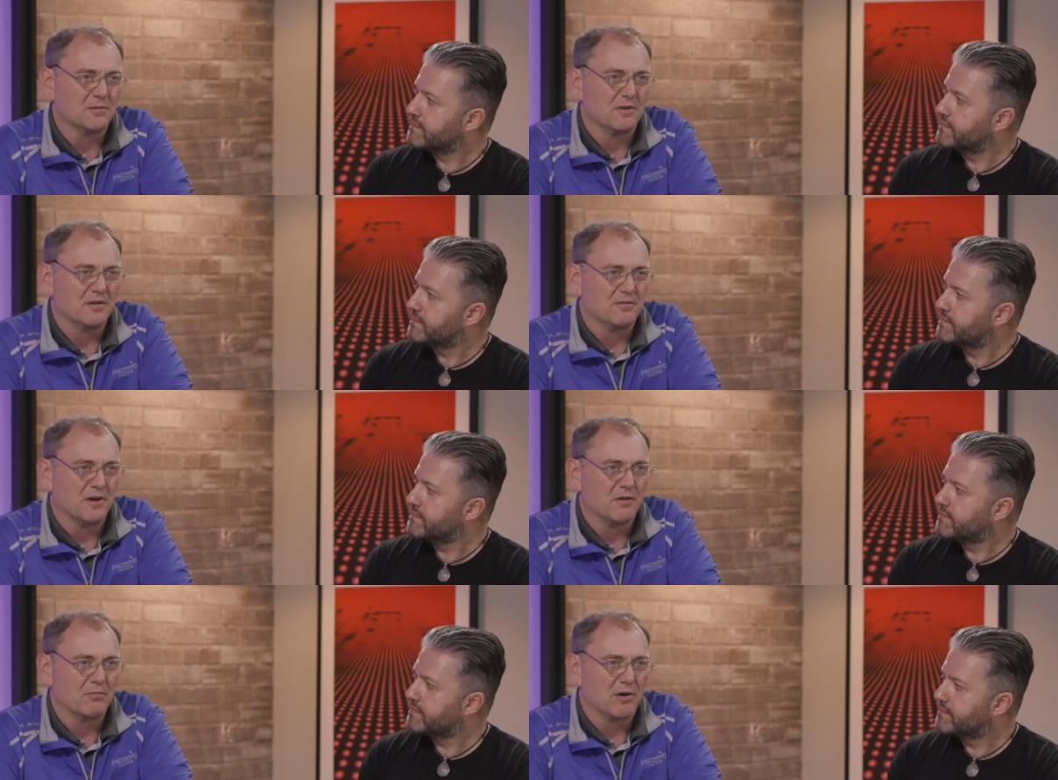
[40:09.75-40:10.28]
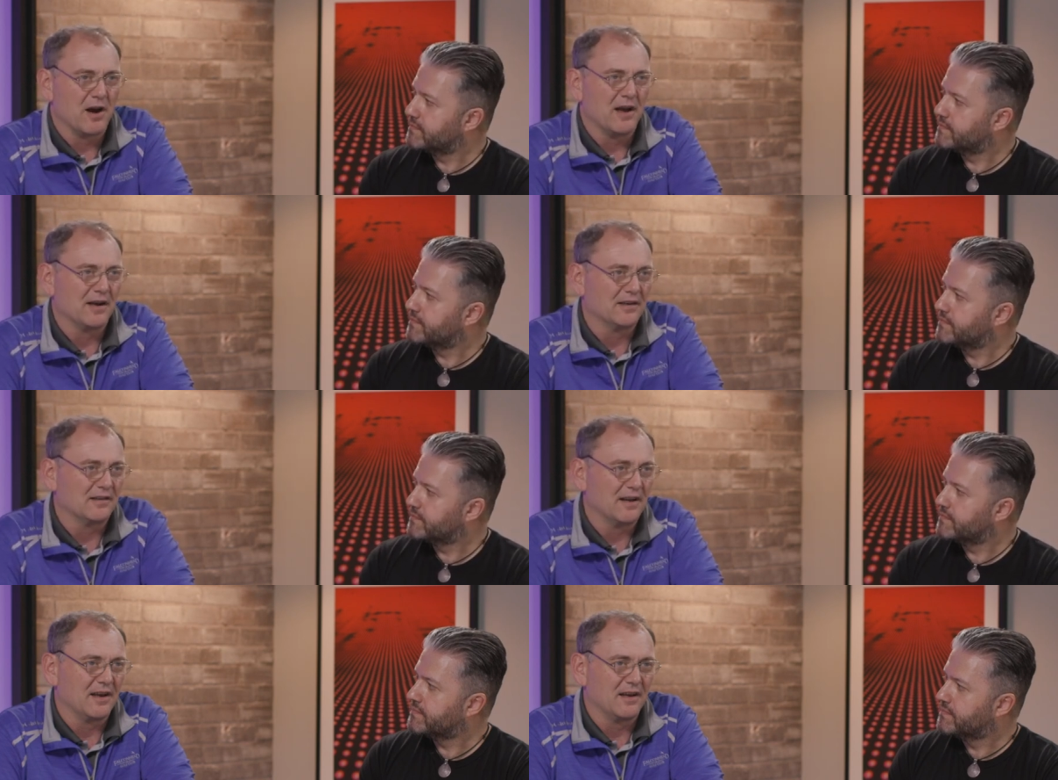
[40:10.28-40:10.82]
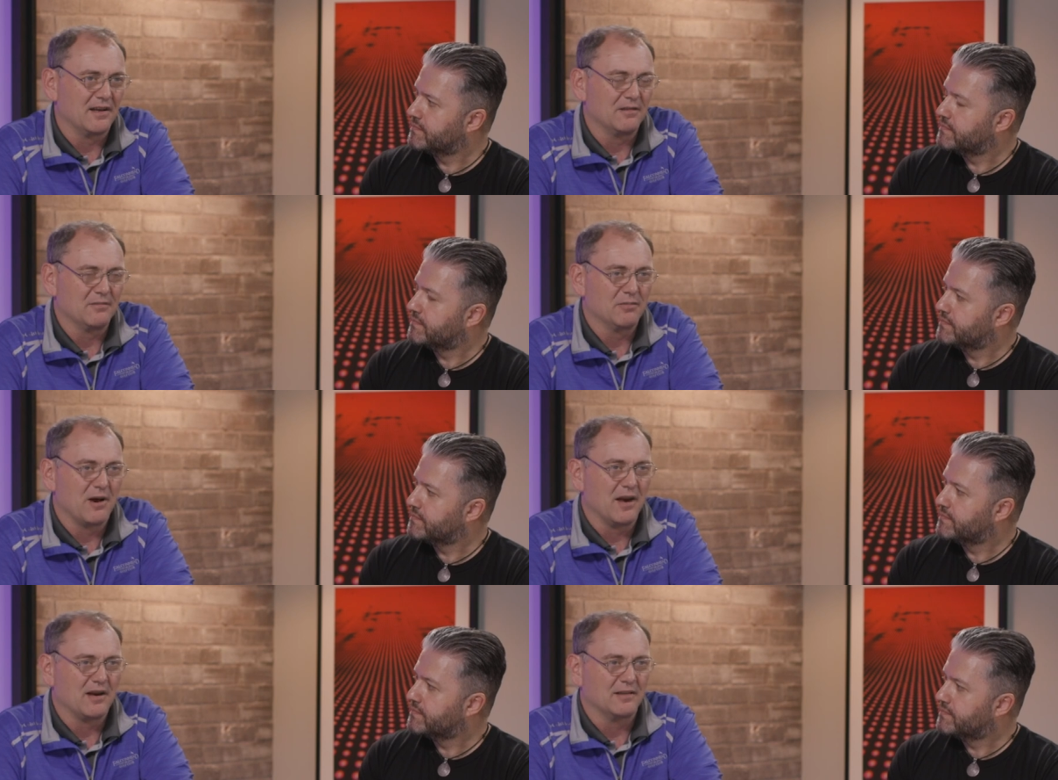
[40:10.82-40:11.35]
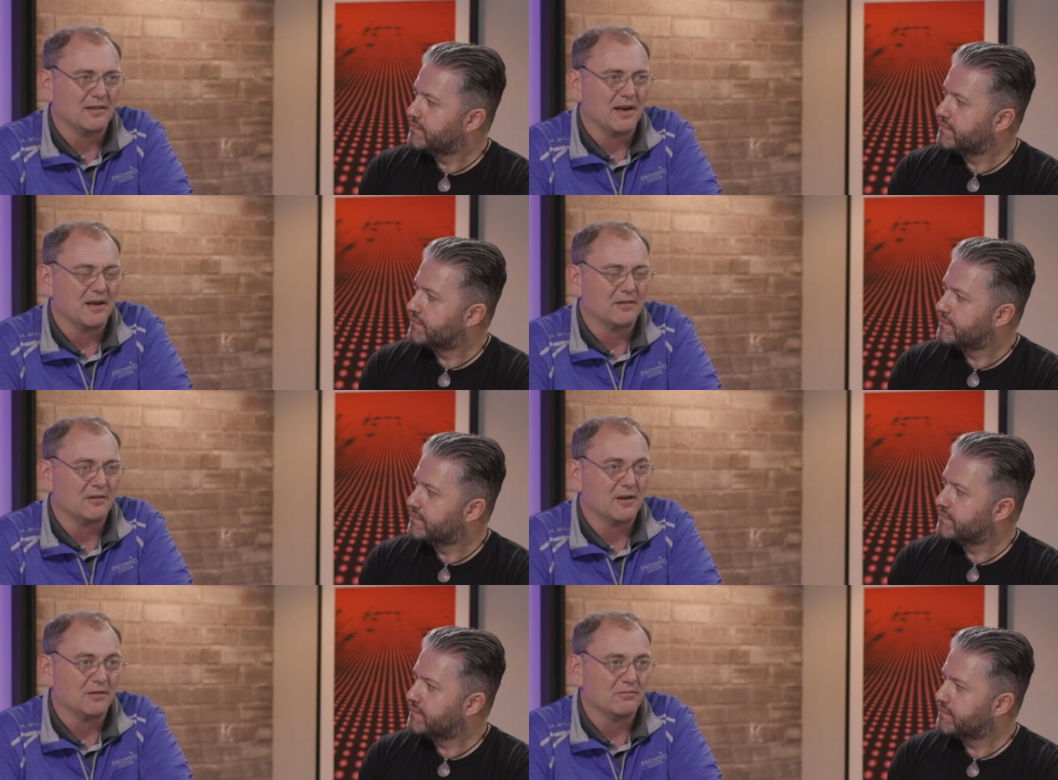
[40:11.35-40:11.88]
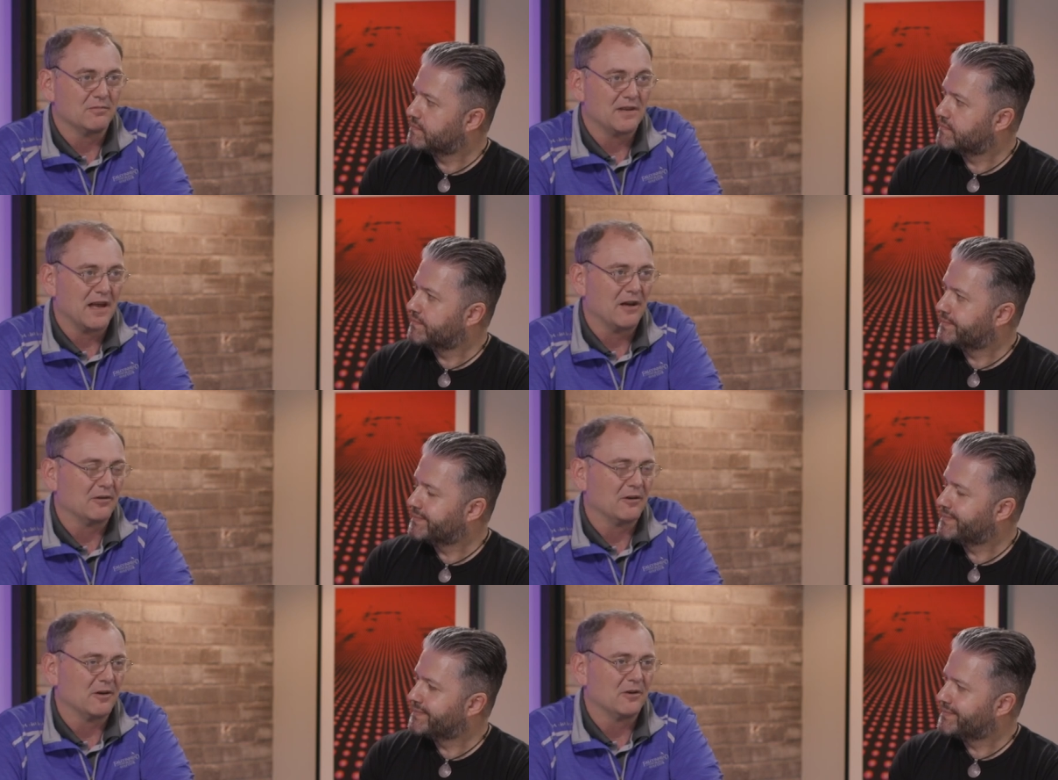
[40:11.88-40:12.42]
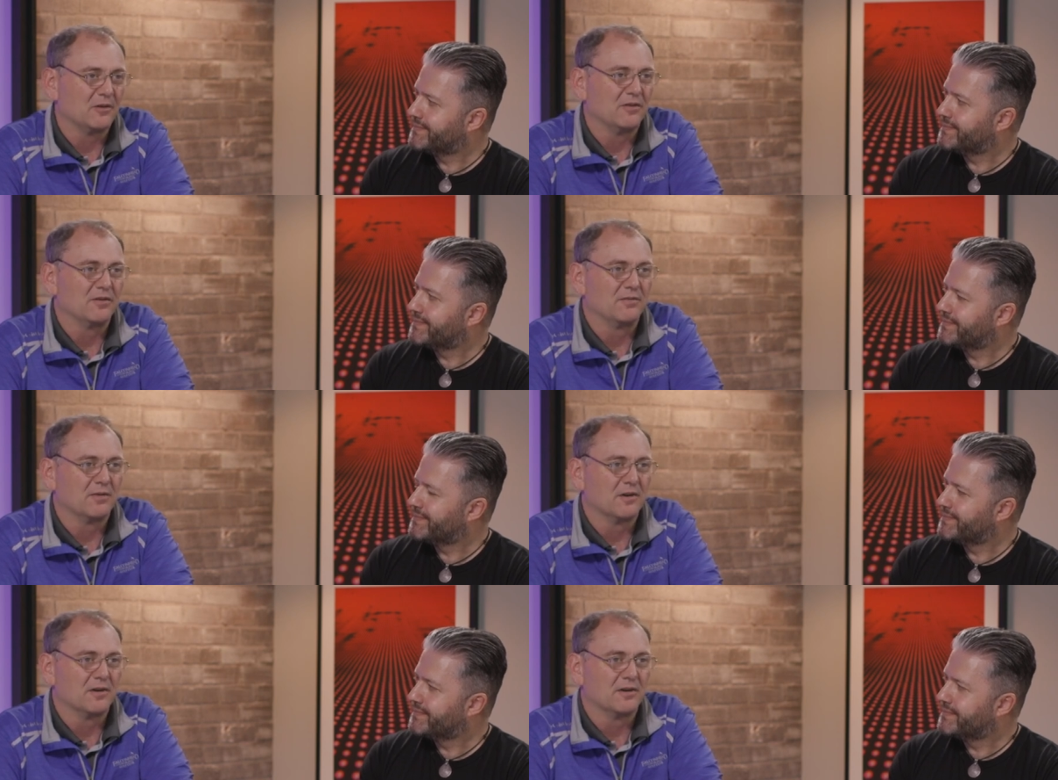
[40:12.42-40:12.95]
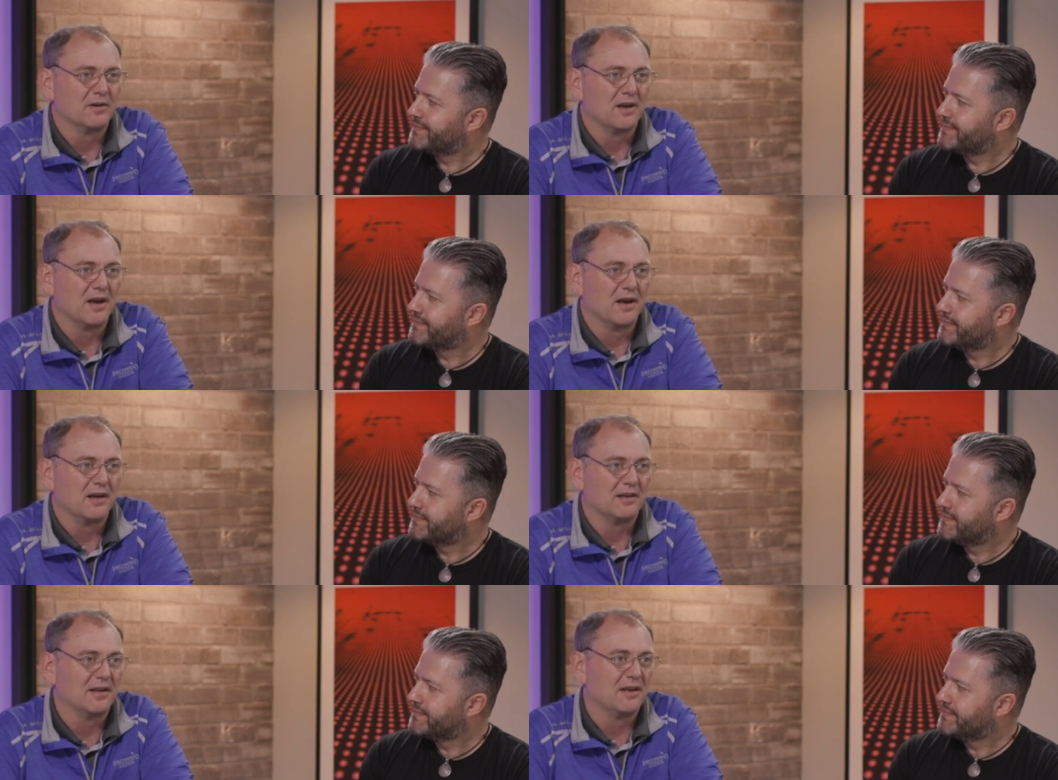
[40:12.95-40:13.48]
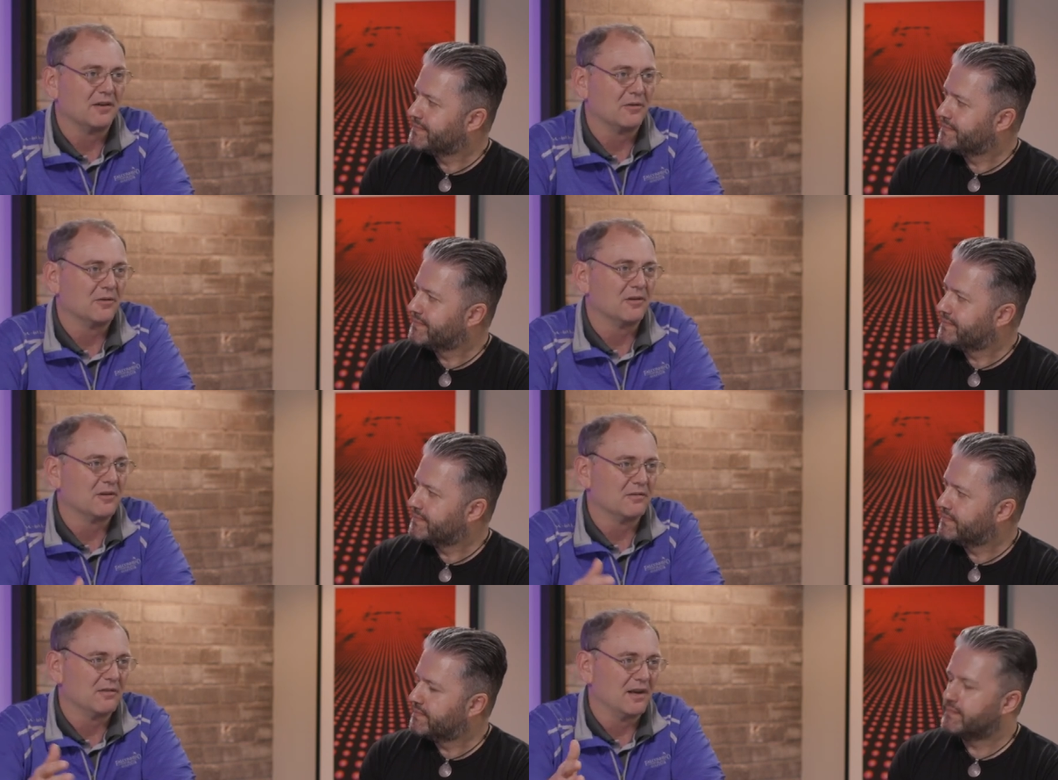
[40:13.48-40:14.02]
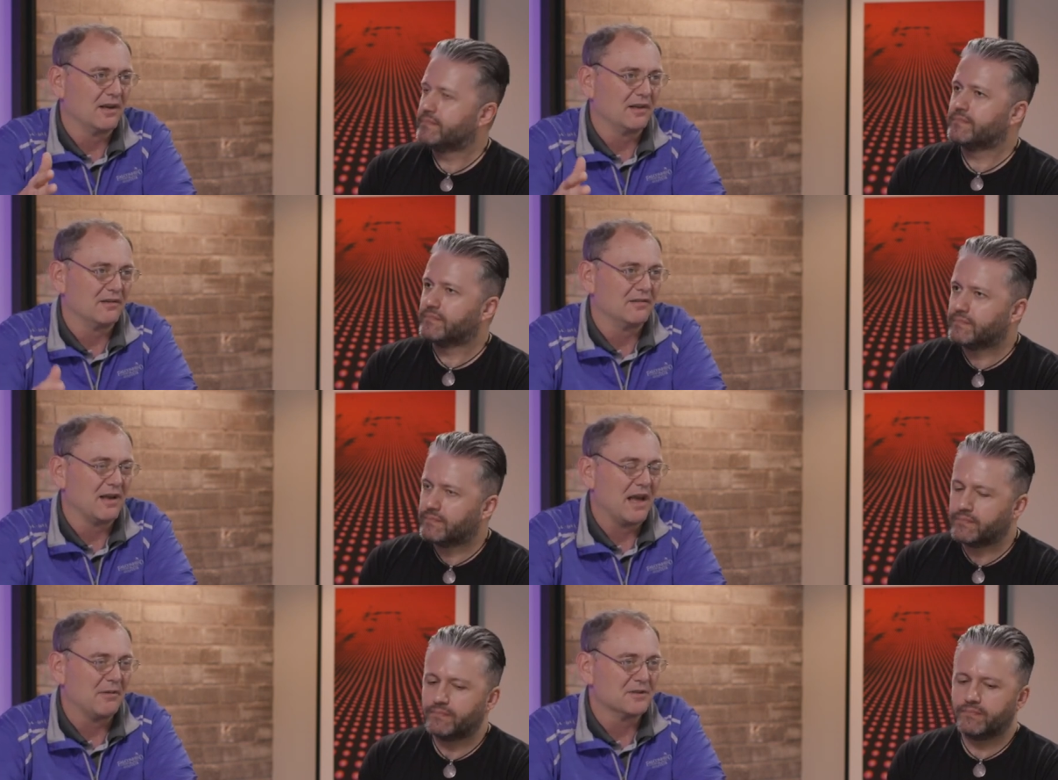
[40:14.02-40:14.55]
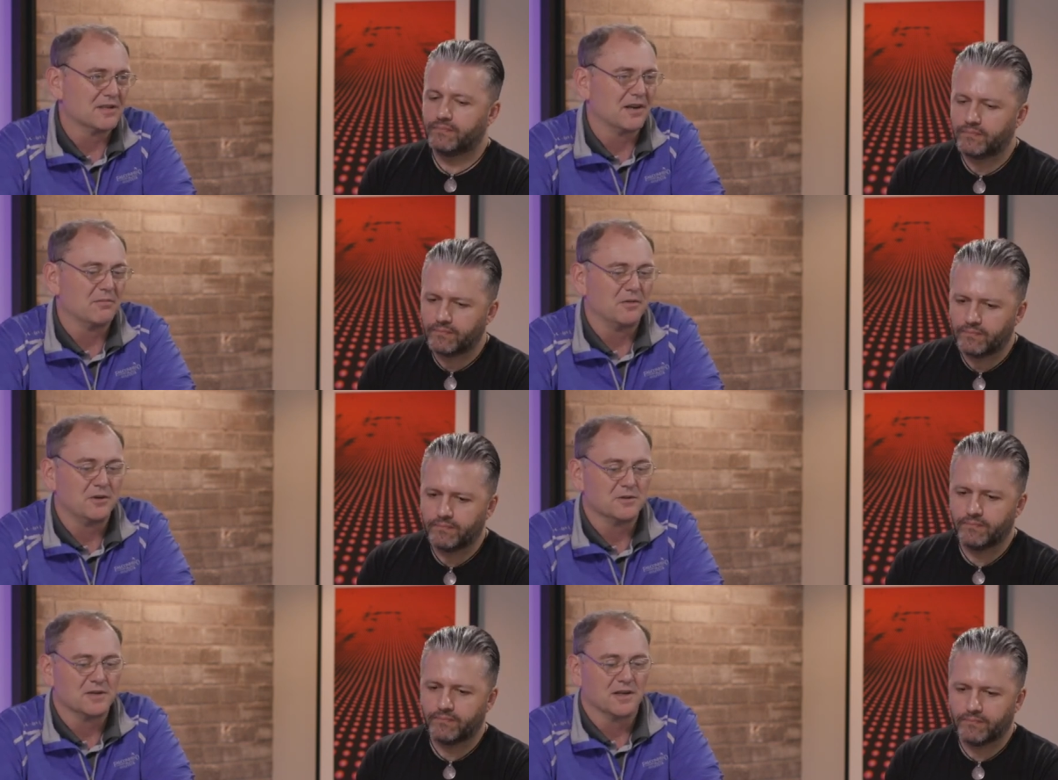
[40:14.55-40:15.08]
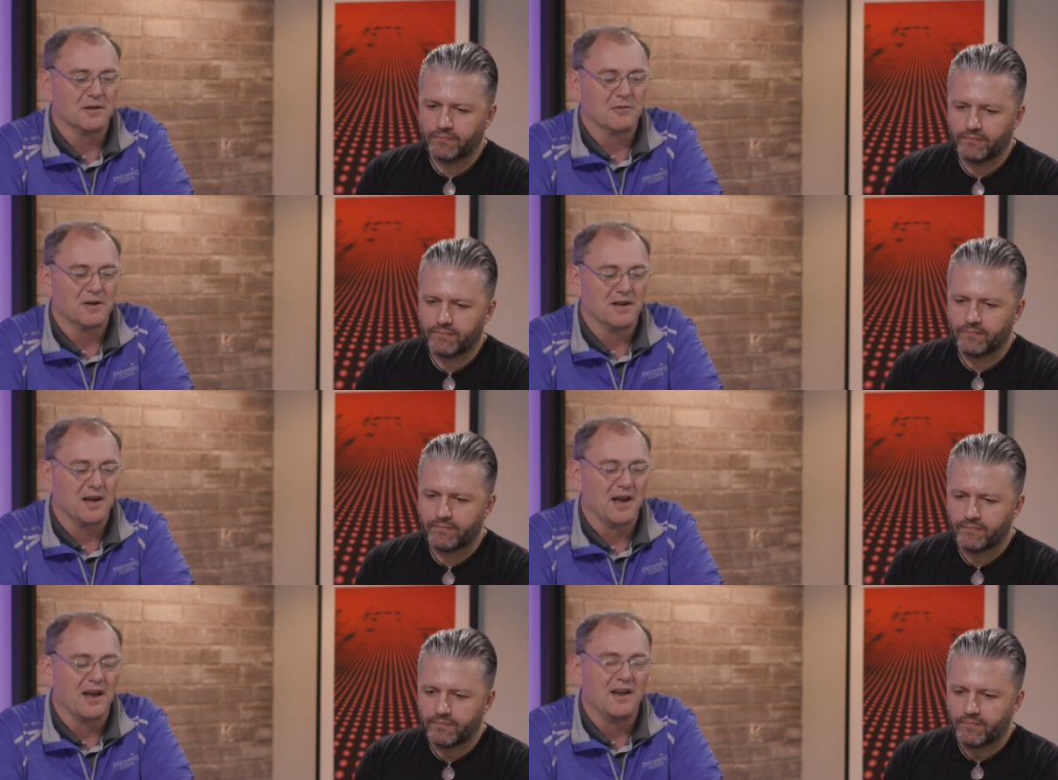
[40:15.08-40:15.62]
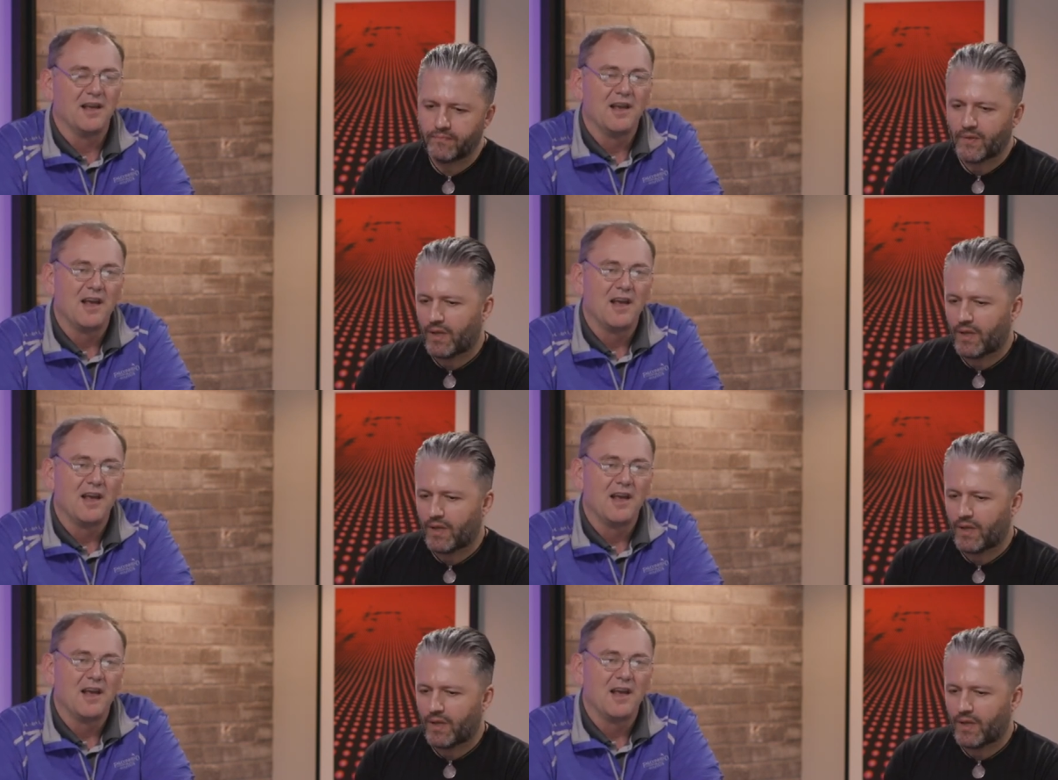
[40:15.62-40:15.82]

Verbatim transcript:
Speaker 1: We have you know product uh, product down, uh, downloads for uh, Kindle and, and Amazon Music, whatnot.